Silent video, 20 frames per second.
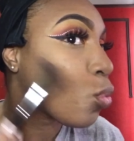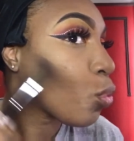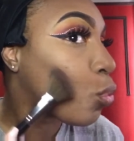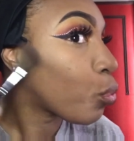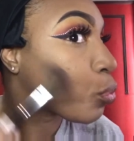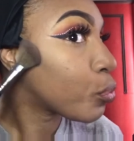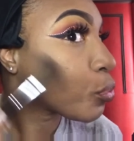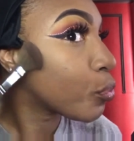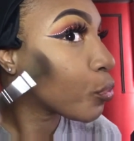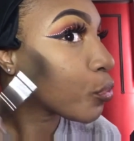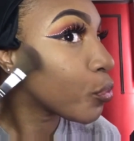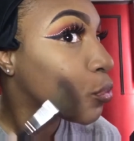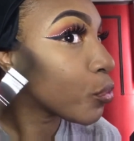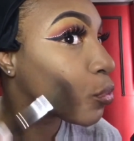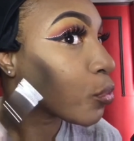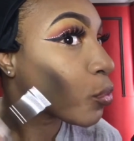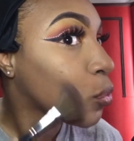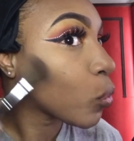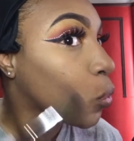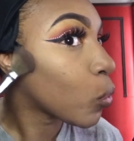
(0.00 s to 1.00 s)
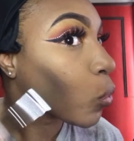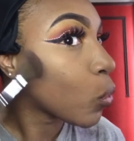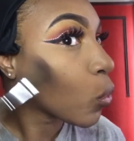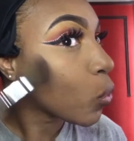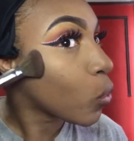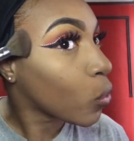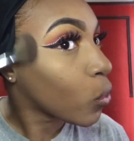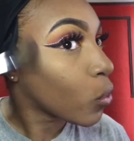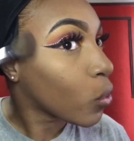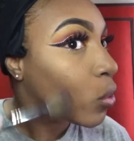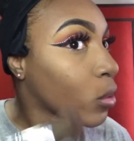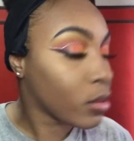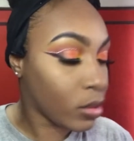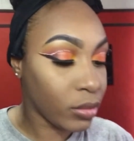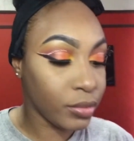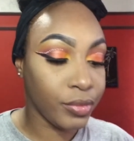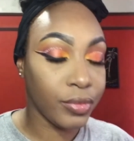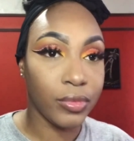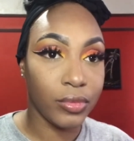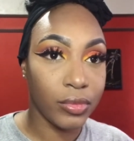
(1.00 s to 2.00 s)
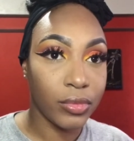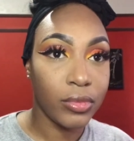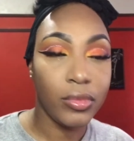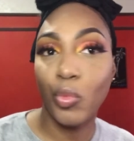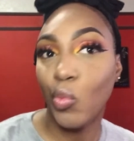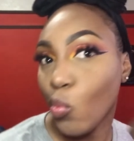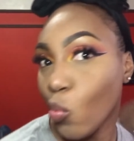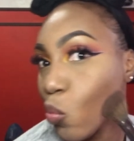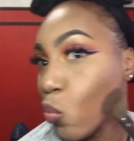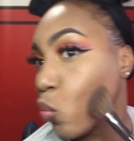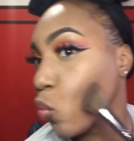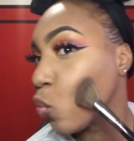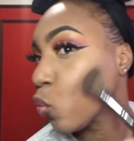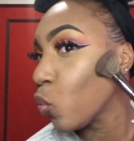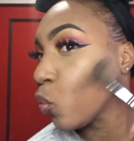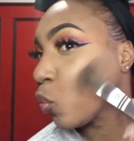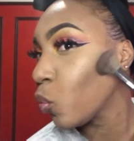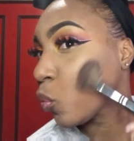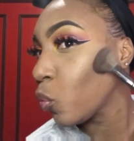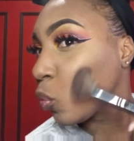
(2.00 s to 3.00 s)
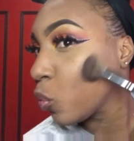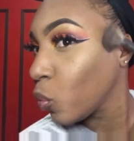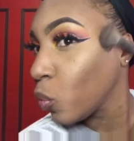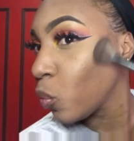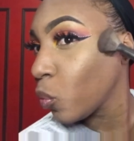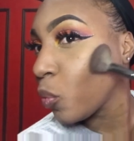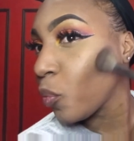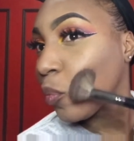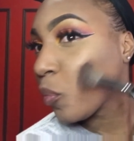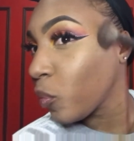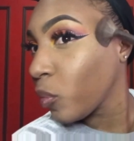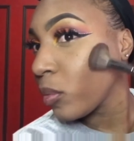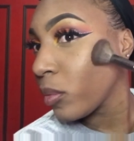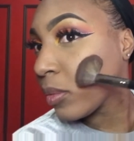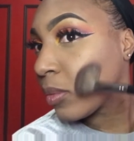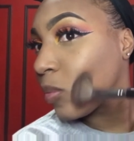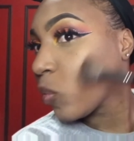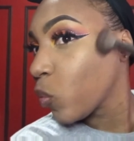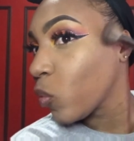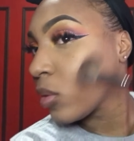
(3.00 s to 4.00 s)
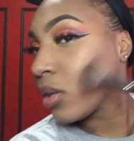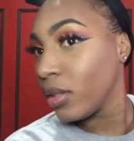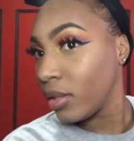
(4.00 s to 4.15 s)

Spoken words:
Then I'm going to take my Kat Von D Shade and Light palette using the darkest color